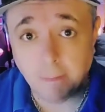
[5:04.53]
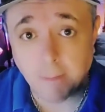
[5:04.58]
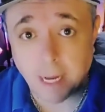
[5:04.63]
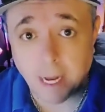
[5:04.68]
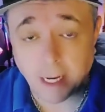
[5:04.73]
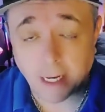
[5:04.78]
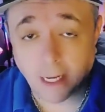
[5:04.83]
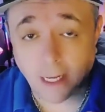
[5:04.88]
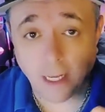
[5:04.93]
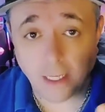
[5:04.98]

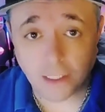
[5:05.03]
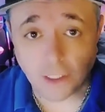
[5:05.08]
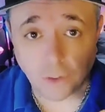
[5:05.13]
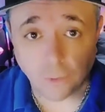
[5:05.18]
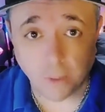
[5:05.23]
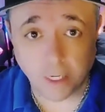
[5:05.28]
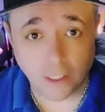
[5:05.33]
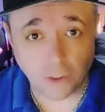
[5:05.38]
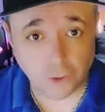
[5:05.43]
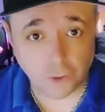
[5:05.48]
And so when I
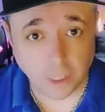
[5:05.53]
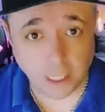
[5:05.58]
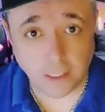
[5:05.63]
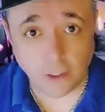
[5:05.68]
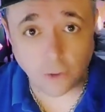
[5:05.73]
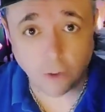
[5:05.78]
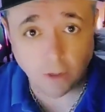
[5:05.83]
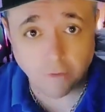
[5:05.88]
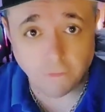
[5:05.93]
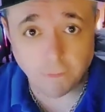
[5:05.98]
tried to look for
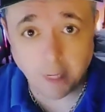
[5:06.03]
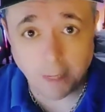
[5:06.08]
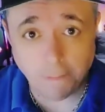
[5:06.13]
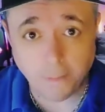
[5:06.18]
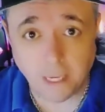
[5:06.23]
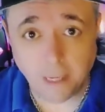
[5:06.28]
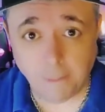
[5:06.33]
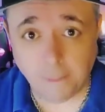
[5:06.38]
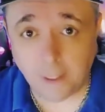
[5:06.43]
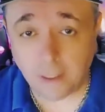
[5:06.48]
my PayPal
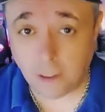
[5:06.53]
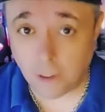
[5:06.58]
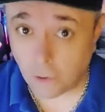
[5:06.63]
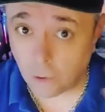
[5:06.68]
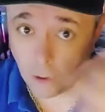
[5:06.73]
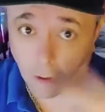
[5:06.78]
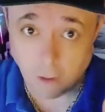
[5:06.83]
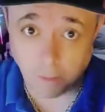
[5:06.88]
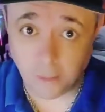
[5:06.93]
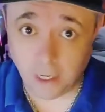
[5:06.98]
or all
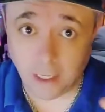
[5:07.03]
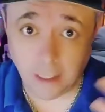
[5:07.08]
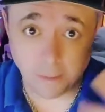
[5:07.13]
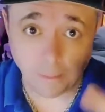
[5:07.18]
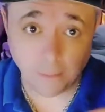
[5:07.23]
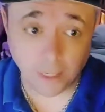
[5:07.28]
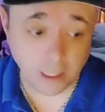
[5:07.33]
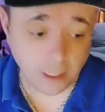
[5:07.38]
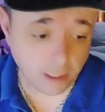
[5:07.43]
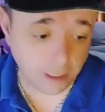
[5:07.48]
my
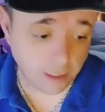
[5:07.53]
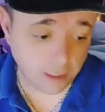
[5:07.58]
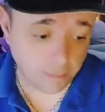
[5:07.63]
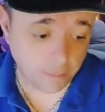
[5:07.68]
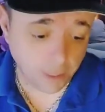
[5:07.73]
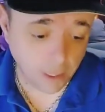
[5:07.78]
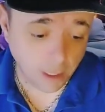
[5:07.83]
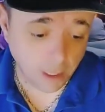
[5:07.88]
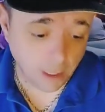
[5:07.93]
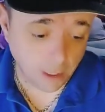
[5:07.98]

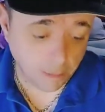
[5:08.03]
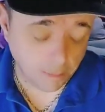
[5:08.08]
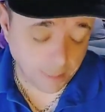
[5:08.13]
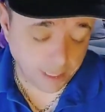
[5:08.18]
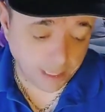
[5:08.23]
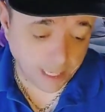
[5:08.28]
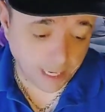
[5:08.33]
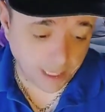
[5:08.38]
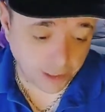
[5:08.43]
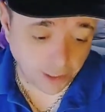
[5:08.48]
Cash
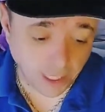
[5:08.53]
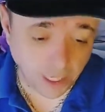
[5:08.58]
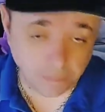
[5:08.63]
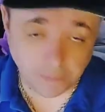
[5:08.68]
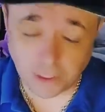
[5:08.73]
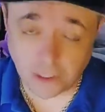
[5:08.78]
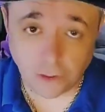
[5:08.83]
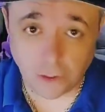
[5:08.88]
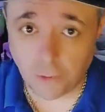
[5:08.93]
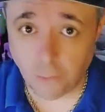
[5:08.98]
Apps, she
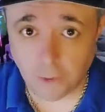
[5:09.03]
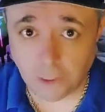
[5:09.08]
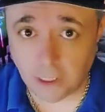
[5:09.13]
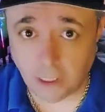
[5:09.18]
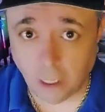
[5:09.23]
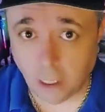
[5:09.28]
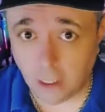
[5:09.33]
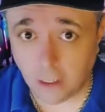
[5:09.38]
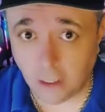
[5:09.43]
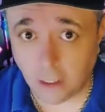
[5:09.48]
wasn't on
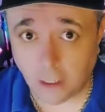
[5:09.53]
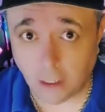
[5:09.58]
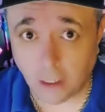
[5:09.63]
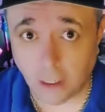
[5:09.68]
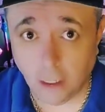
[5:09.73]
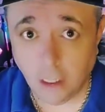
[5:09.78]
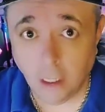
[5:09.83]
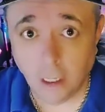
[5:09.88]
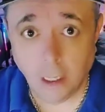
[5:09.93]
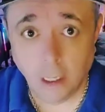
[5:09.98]
there.
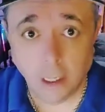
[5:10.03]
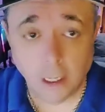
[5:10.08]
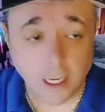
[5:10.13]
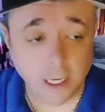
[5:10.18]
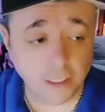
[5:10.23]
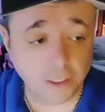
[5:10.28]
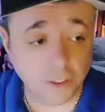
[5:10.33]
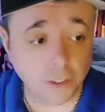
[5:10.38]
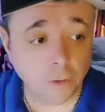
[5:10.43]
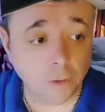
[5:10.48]
And so
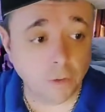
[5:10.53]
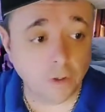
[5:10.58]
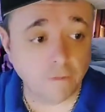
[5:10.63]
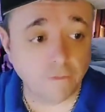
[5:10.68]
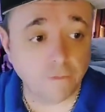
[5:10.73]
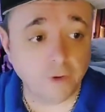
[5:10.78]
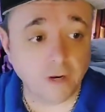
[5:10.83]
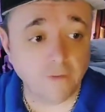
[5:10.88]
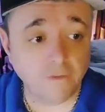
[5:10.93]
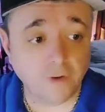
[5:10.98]
her friend
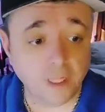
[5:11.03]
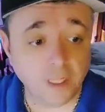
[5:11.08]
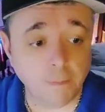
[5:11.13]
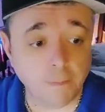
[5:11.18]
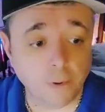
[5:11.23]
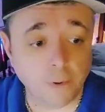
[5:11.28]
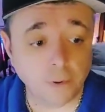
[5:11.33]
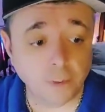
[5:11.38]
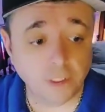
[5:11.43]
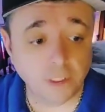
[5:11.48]
finally
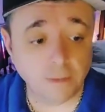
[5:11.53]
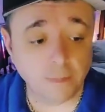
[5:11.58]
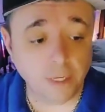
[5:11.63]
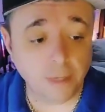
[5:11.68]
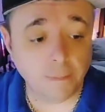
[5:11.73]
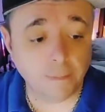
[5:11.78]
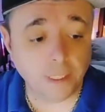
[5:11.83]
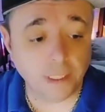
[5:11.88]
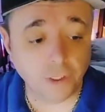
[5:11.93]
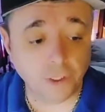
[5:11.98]
posted me a
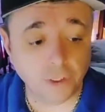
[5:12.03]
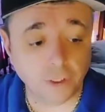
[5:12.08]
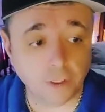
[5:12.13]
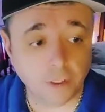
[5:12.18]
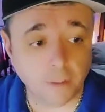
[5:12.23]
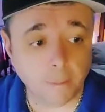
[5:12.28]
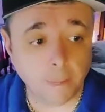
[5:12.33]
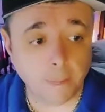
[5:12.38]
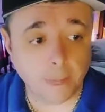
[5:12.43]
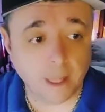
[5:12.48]
picture,
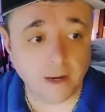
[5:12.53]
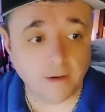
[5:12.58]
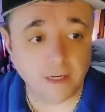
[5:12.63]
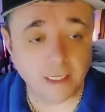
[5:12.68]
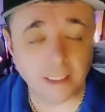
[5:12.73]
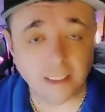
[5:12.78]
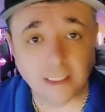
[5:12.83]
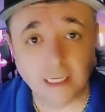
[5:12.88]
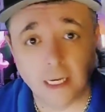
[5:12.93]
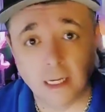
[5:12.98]
and it
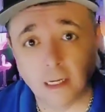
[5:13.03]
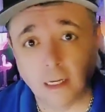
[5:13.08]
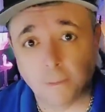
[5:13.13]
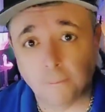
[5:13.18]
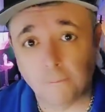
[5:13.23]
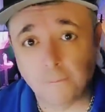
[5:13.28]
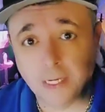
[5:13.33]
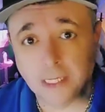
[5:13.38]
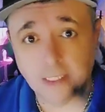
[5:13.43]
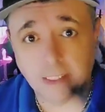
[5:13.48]
said Big
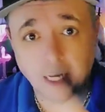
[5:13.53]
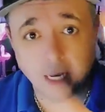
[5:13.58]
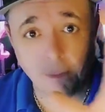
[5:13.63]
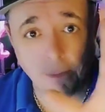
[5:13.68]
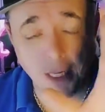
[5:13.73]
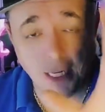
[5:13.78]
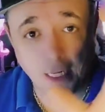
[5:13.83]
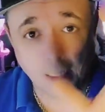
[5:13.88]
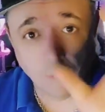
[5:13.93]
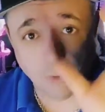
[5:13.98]
Sky Medium
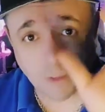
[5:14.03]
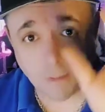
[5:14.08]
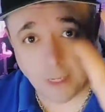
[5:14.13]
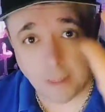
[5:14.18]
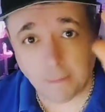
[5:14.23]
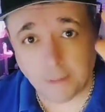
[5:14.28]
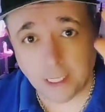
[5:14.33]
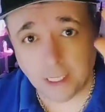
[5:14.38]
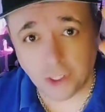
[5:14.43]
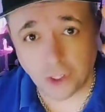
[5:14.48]
with my
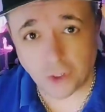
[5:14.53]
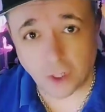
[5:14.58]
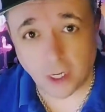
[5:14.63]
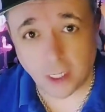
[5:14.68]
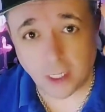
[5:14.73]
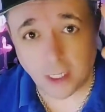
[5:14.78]
picture on it.